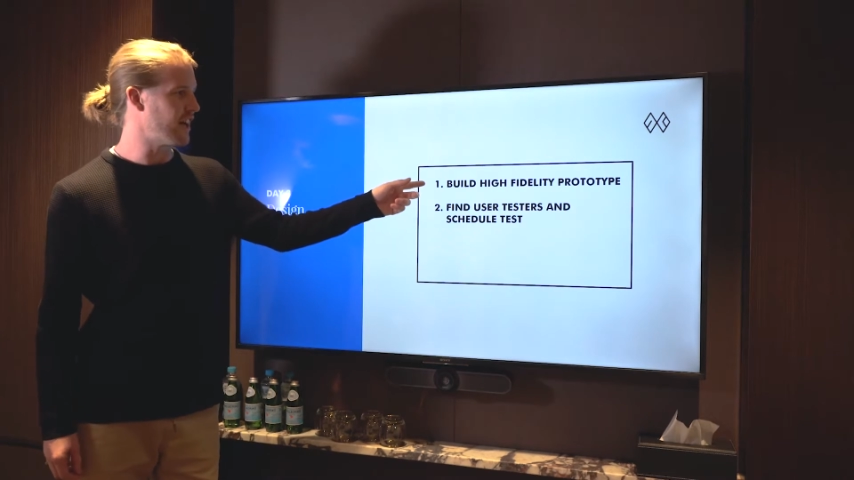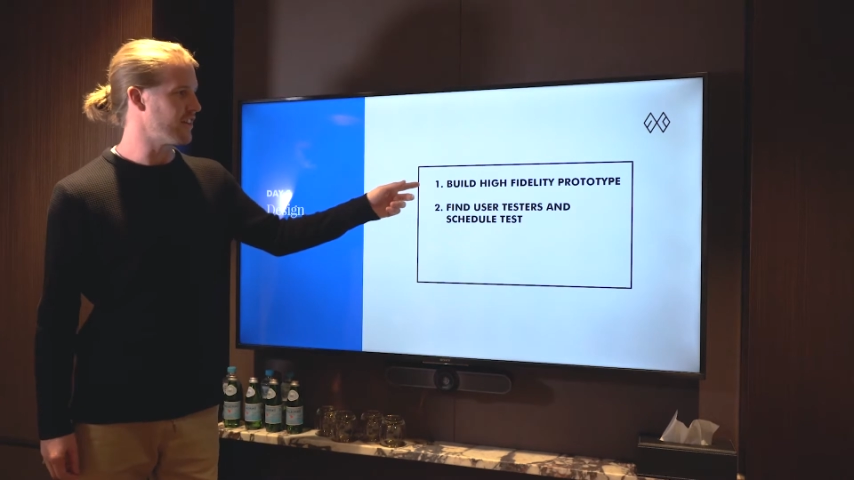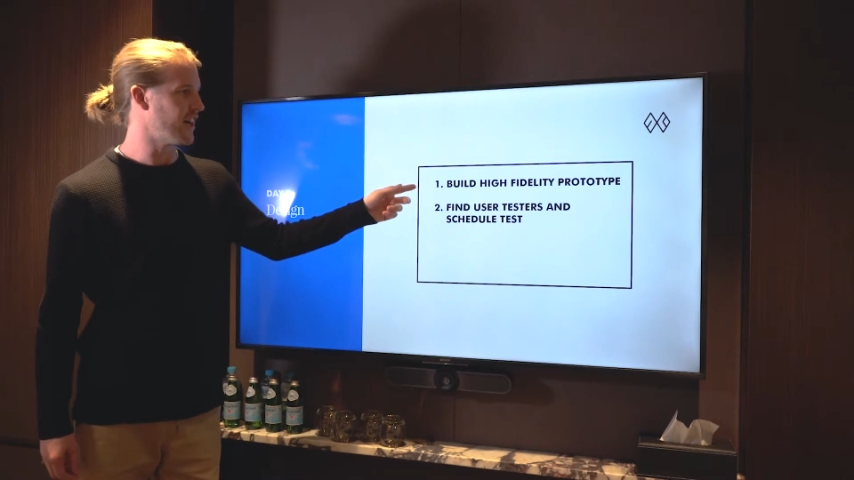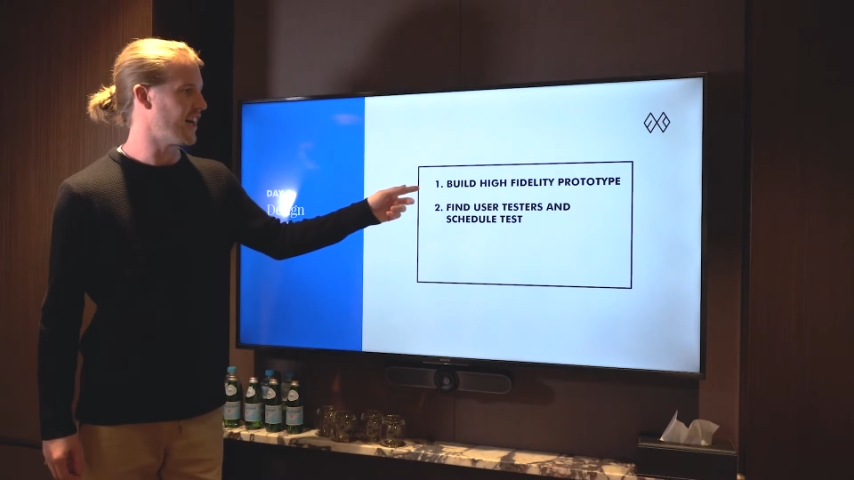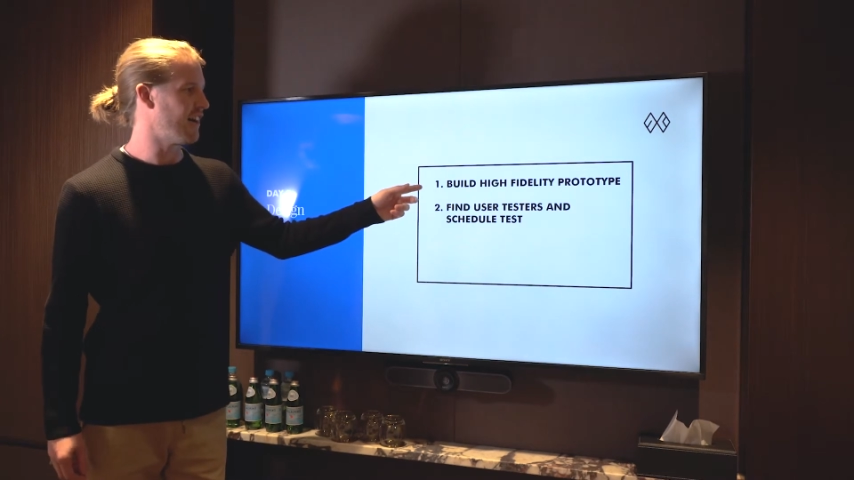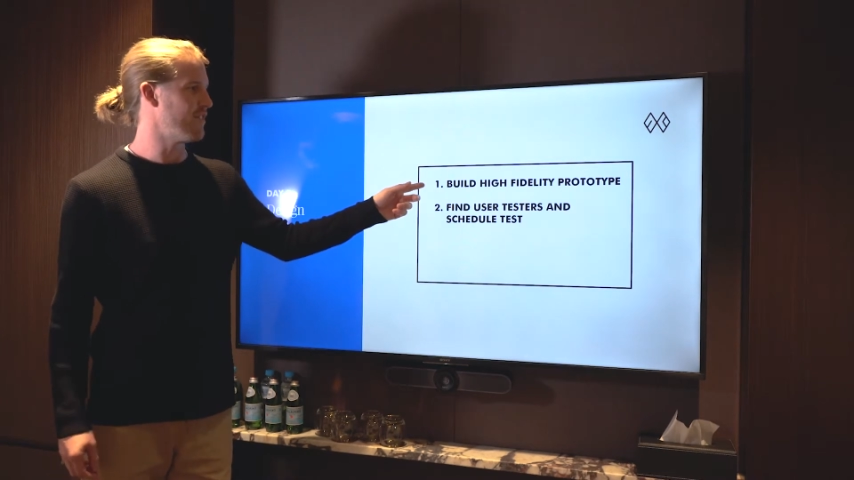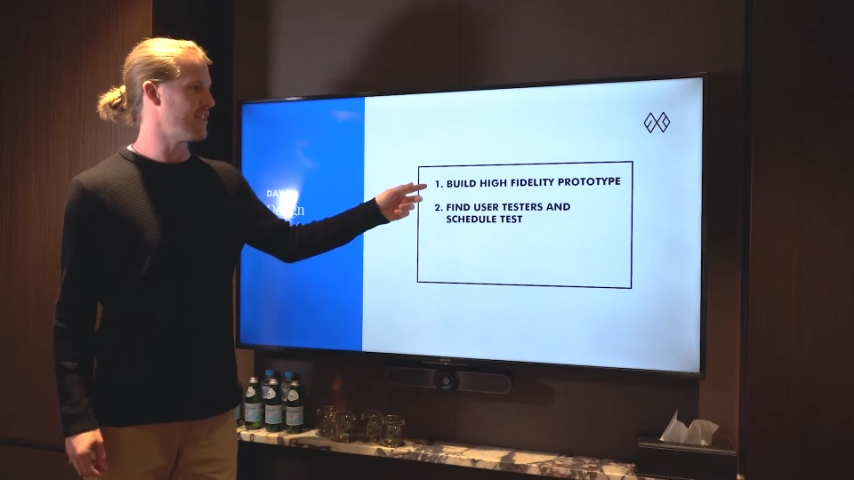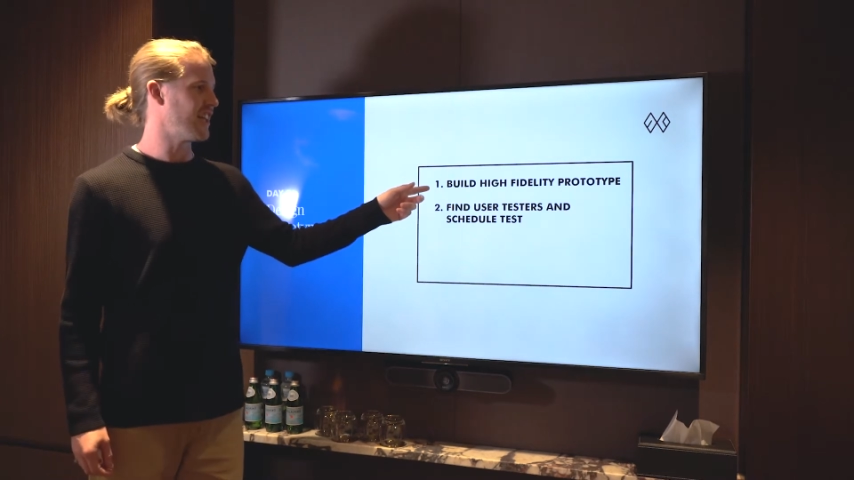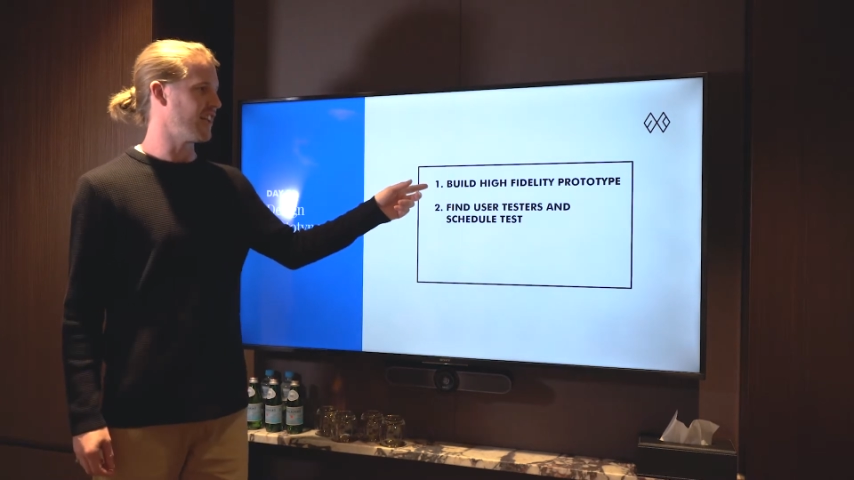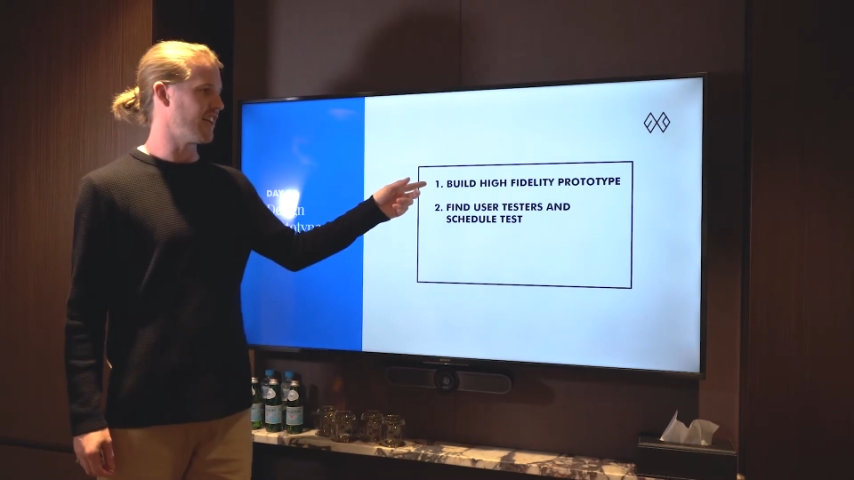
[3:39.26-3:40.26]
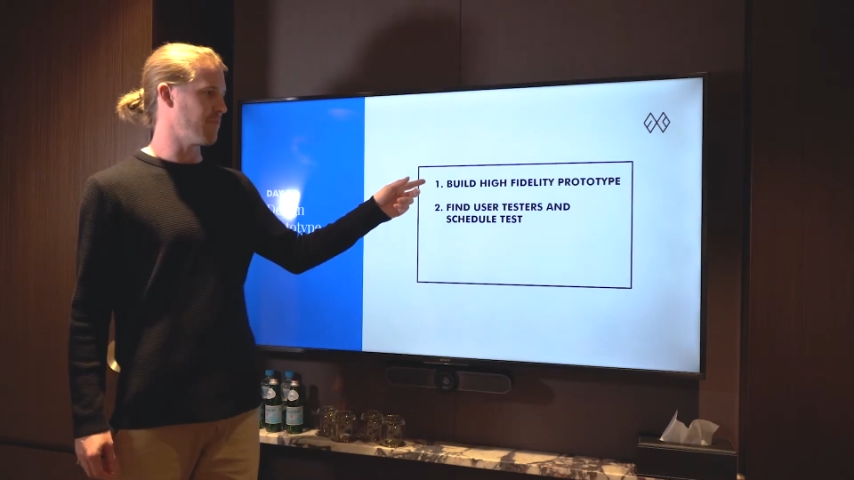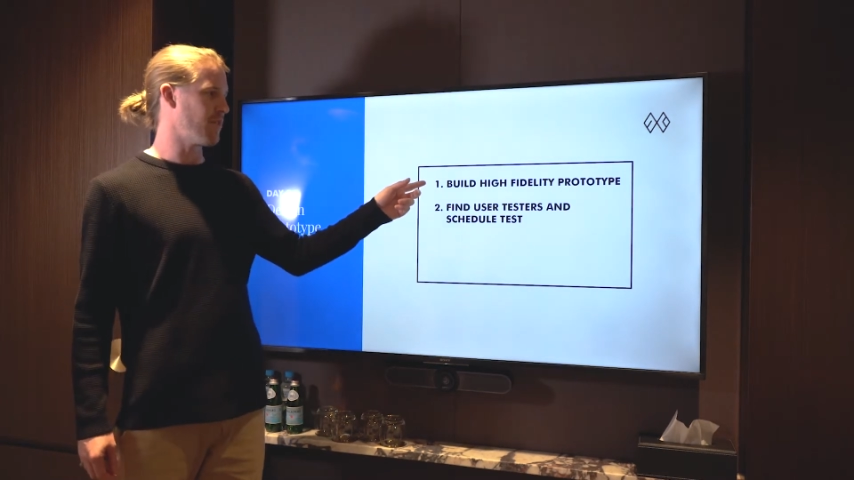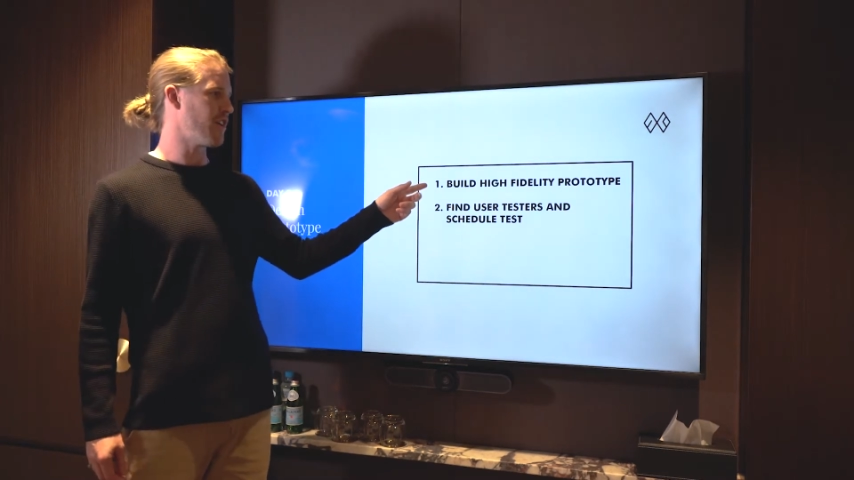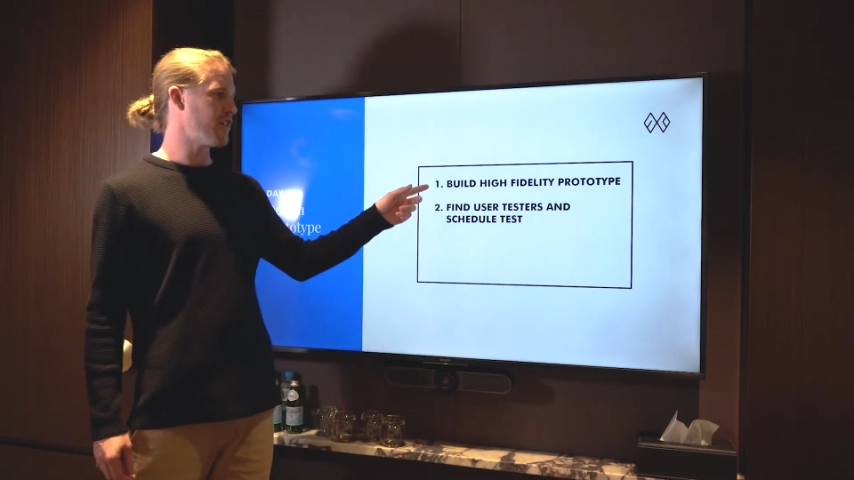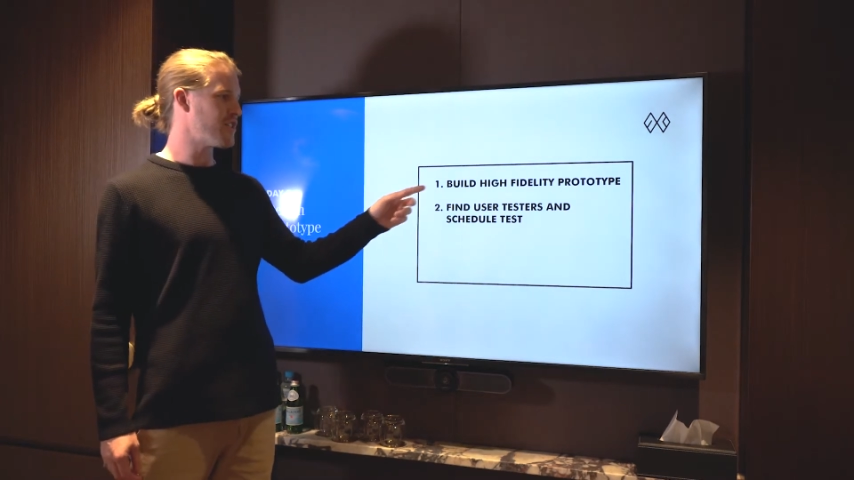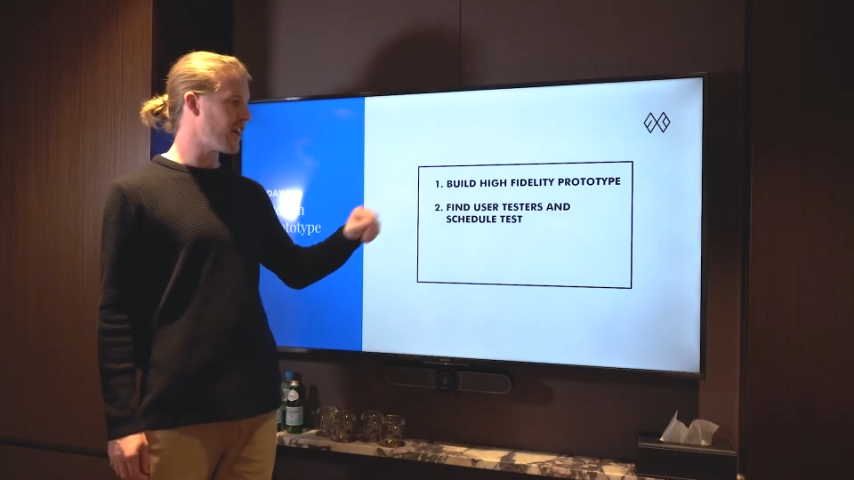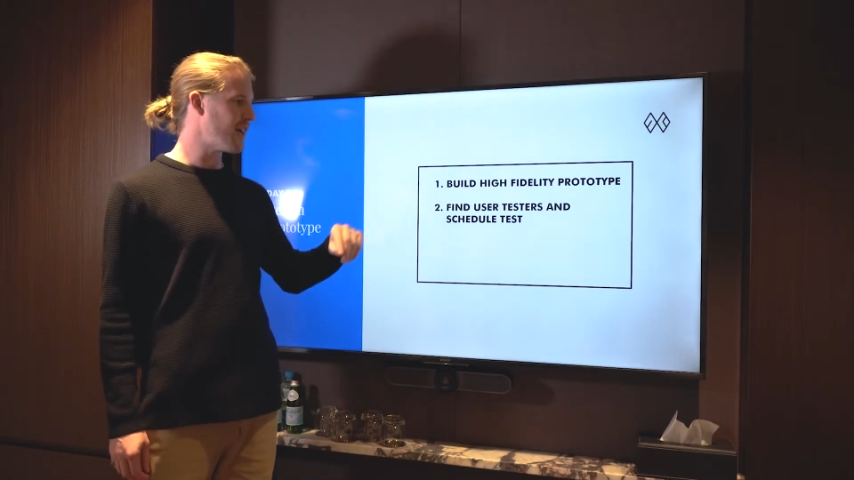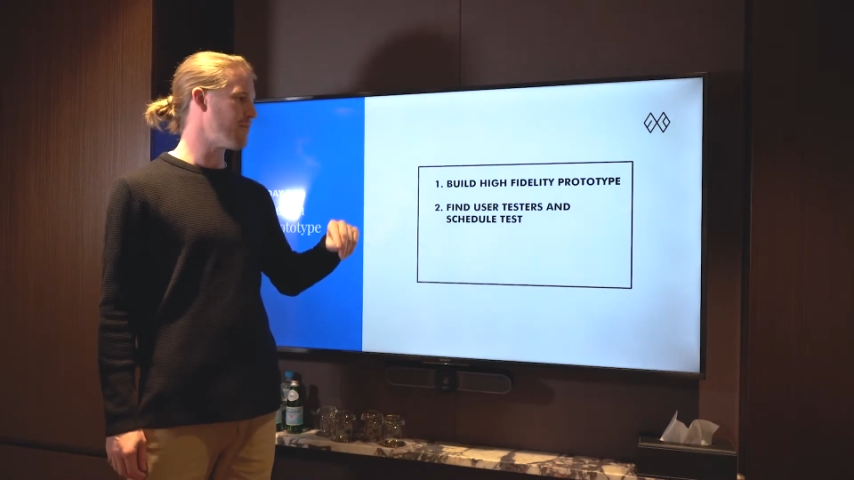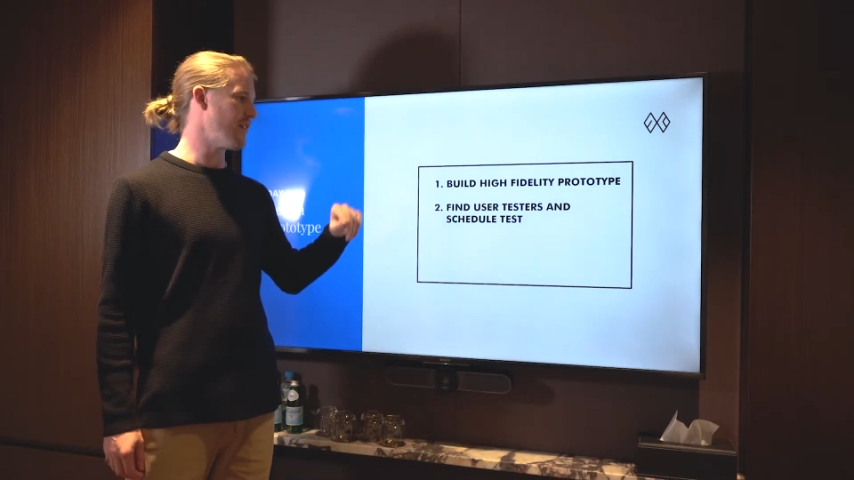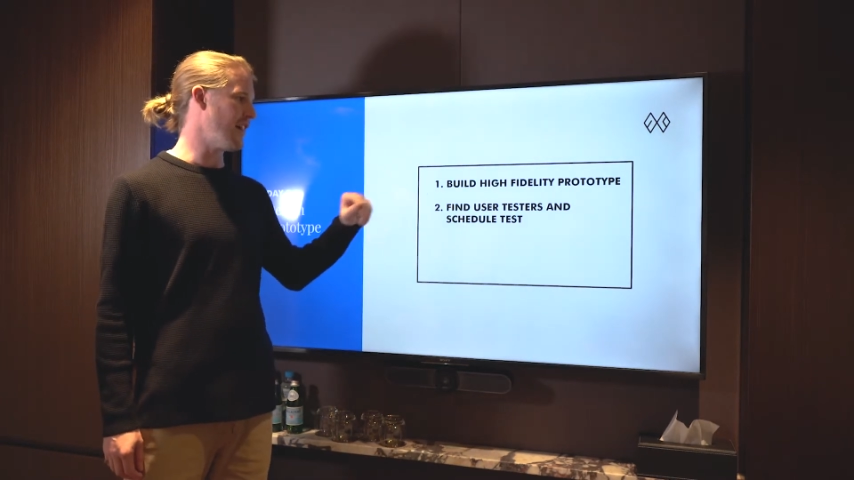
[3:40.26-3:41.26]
out the high fidelity prototype,